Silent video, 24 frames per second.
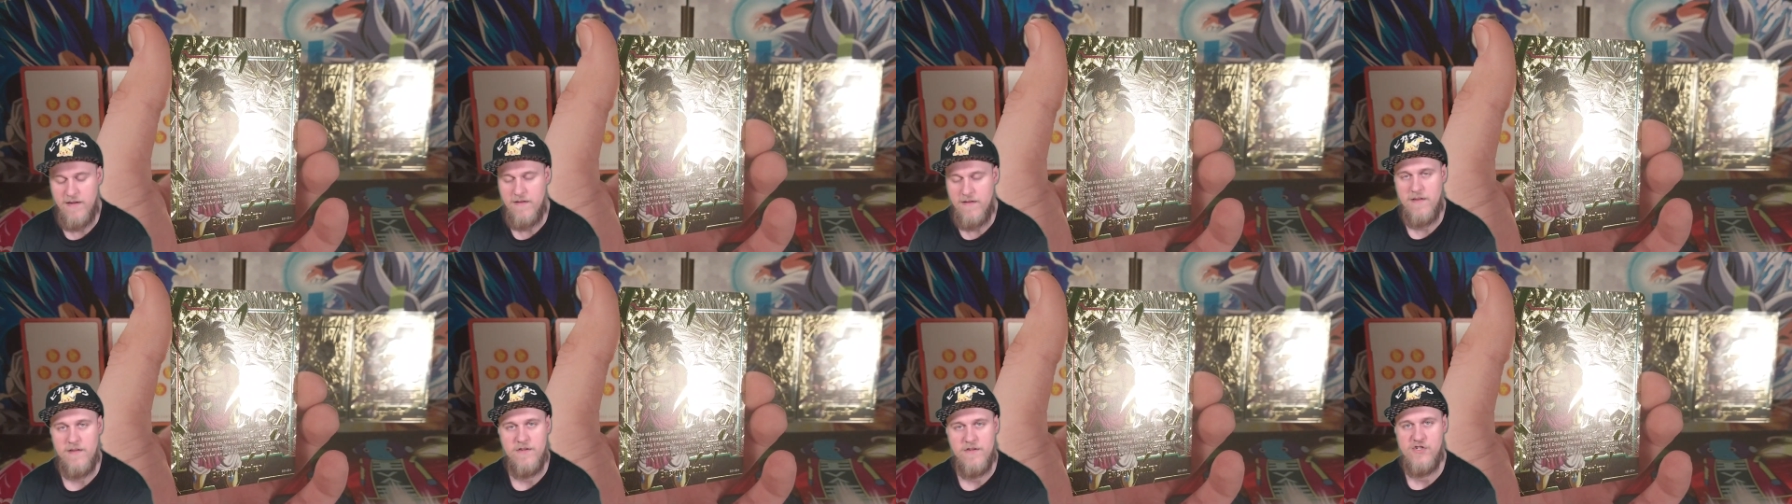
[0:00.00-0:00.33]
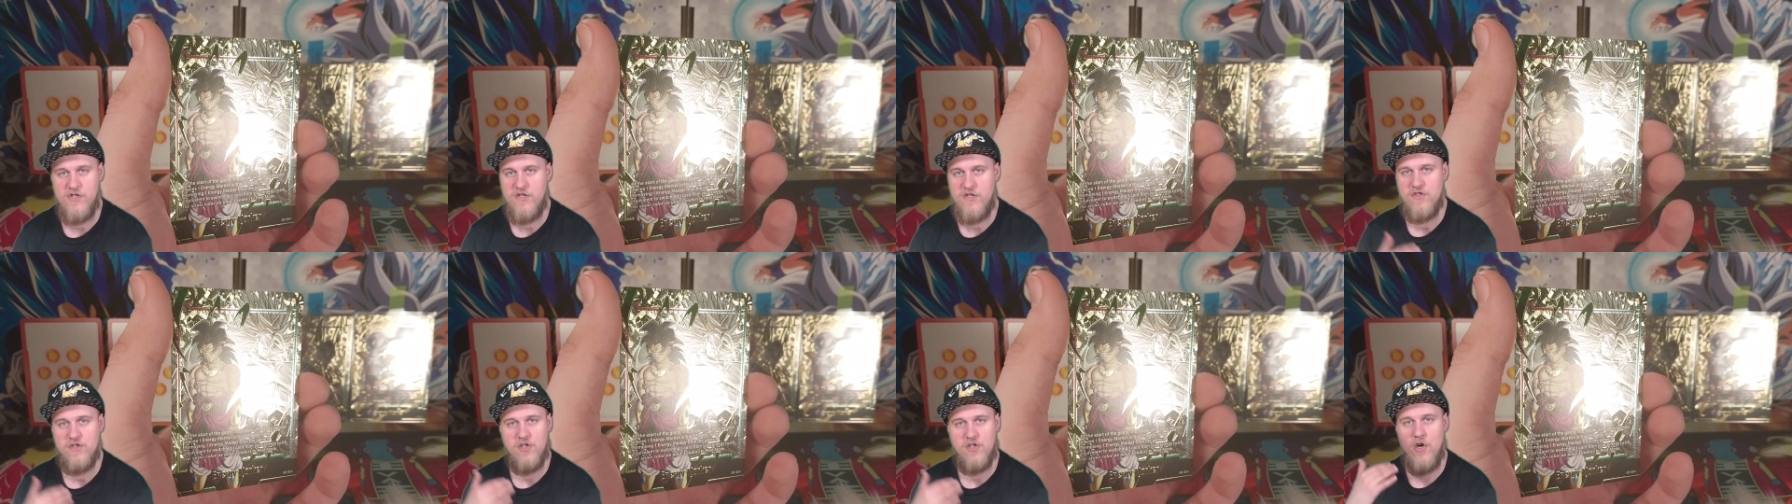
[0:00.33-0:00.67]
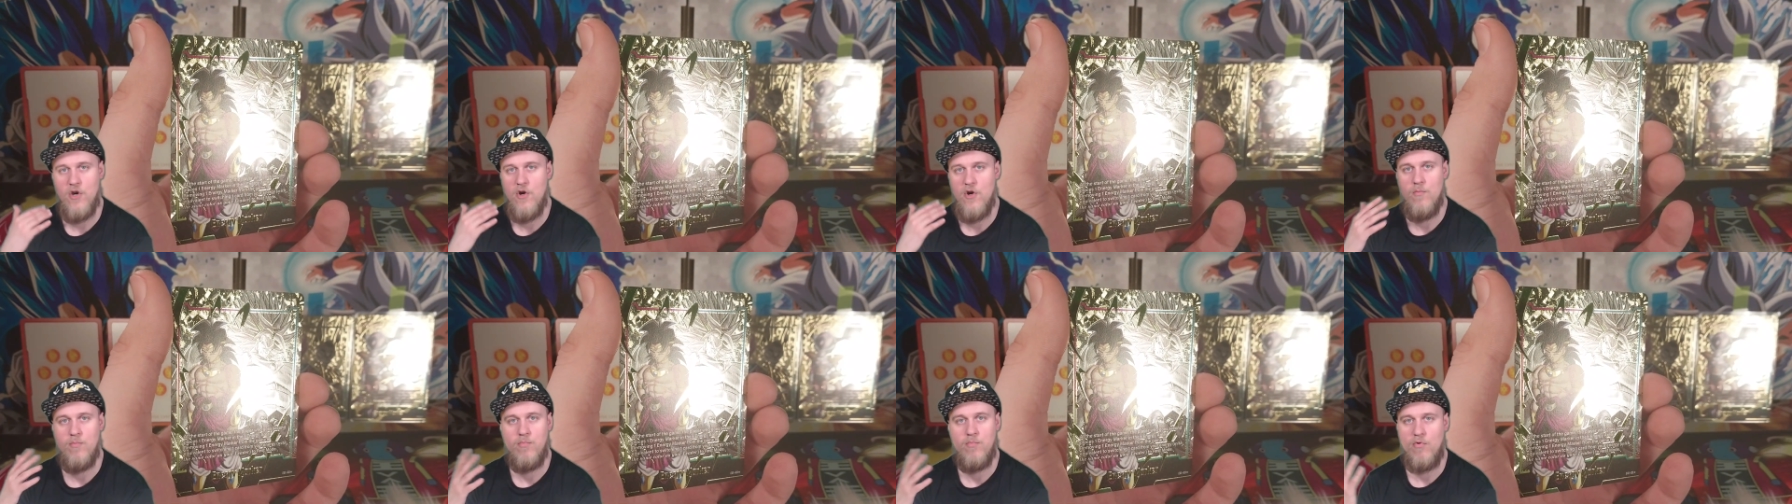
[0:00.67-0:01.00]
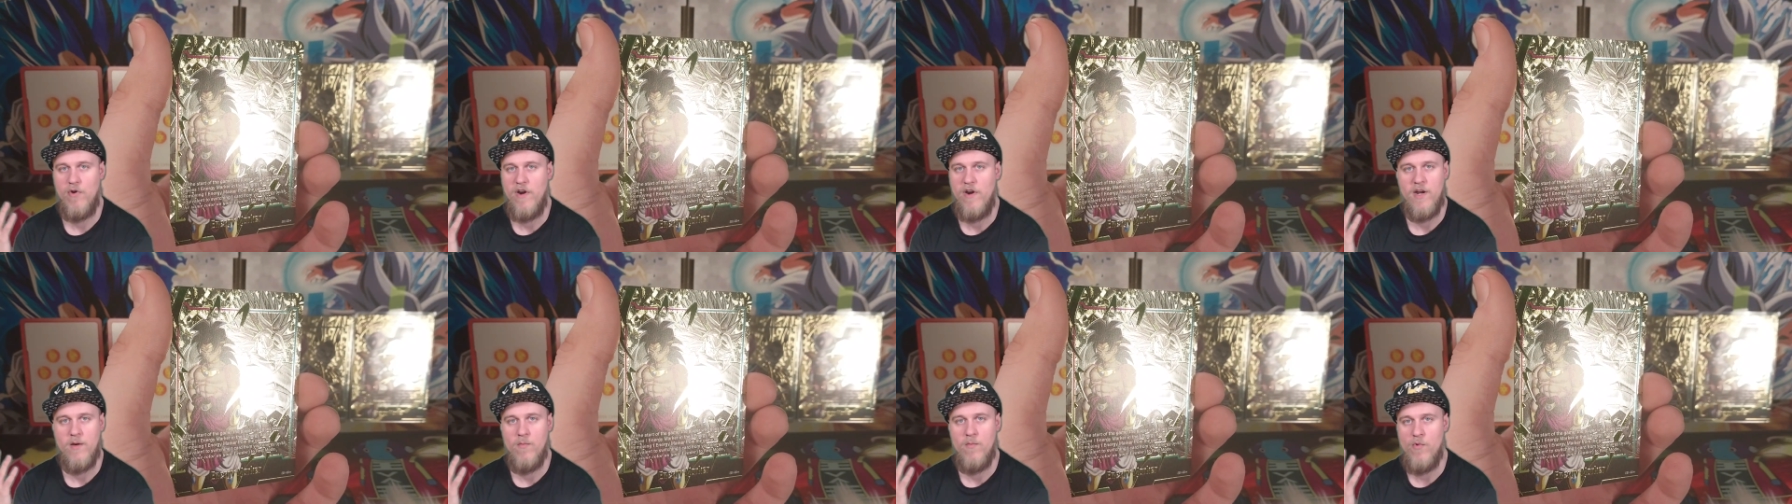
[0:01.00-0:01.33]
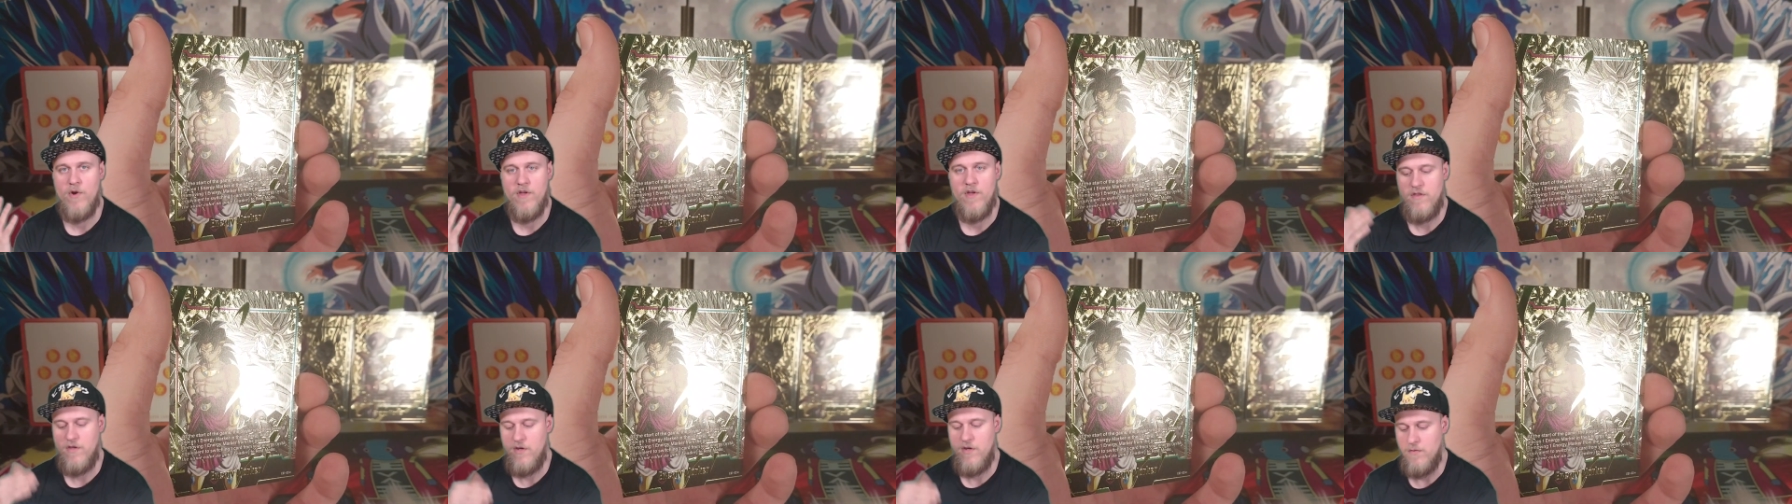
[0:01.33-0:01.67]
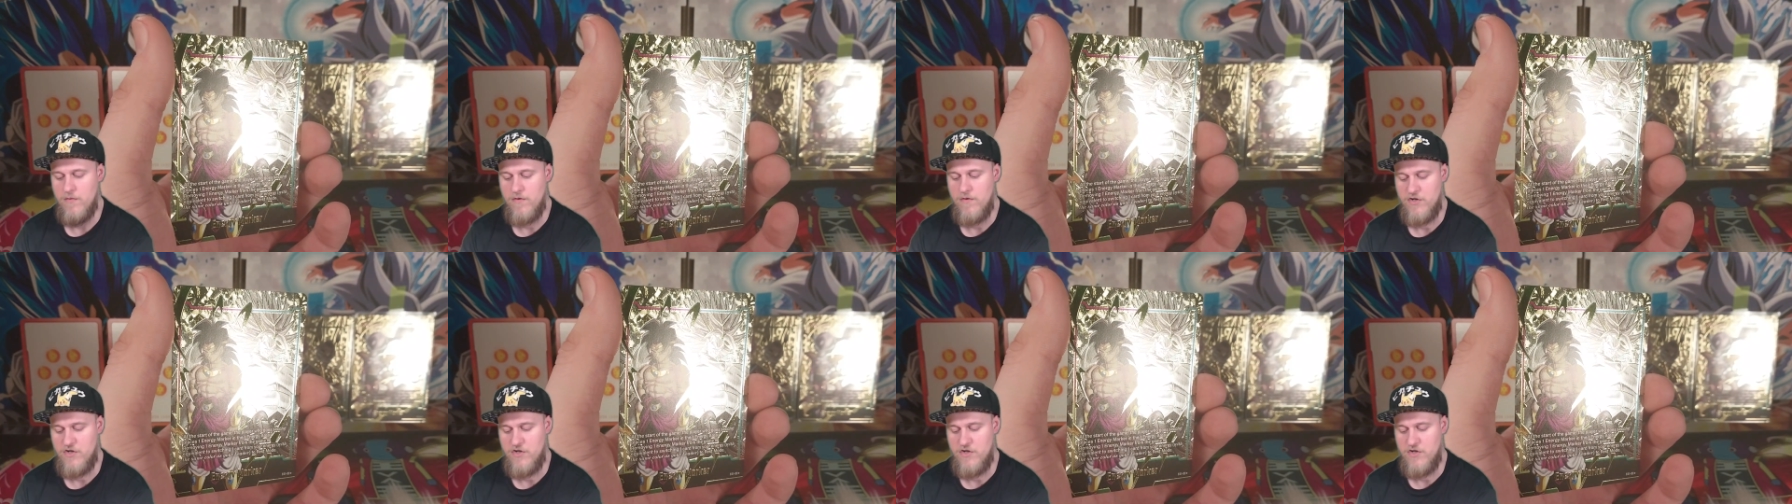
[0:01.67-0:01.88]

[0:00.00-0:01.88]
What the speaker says: and then just go bring them with you, and then